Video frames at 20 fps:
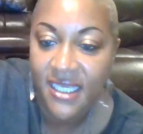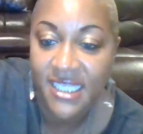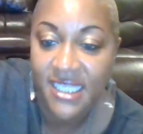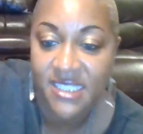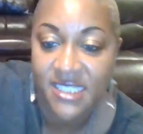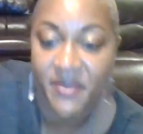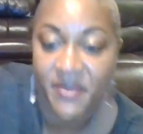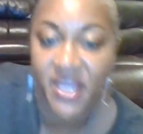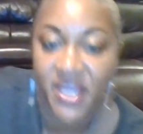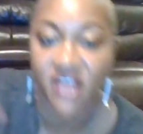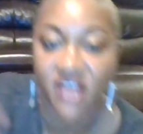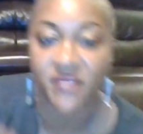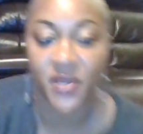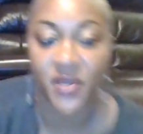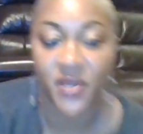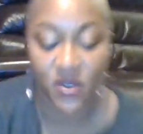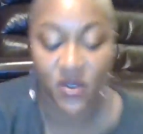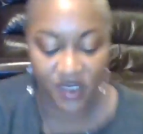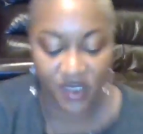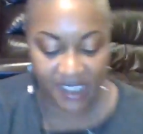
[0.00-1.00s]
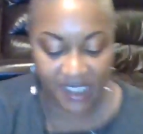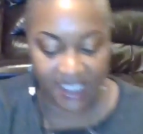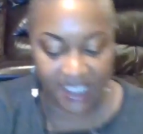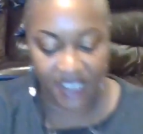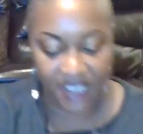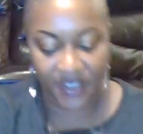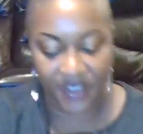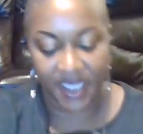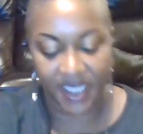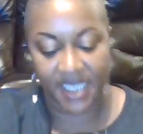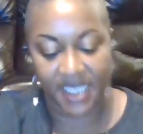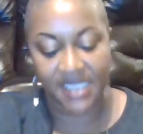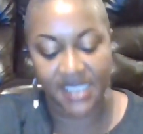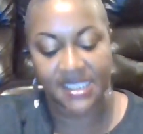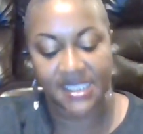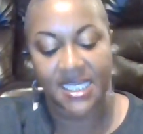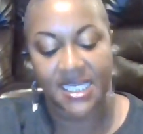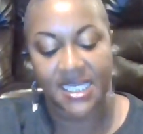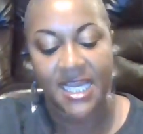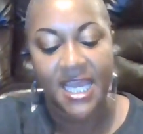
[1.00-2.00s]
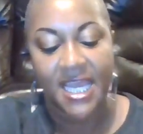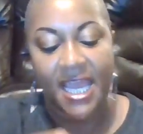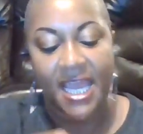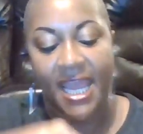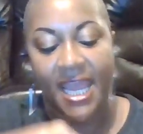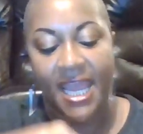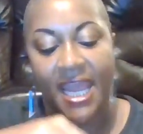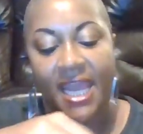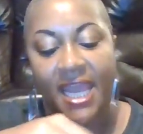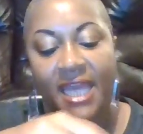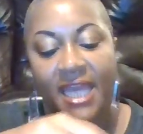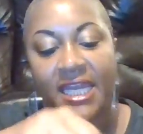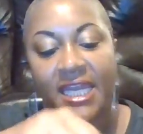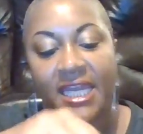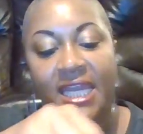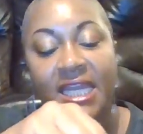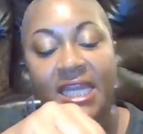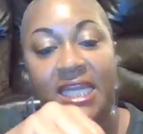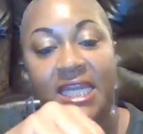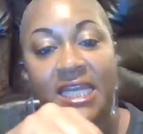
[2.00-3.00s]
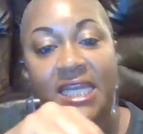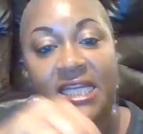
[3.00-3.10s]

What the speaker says: is a pair of post earrings, and it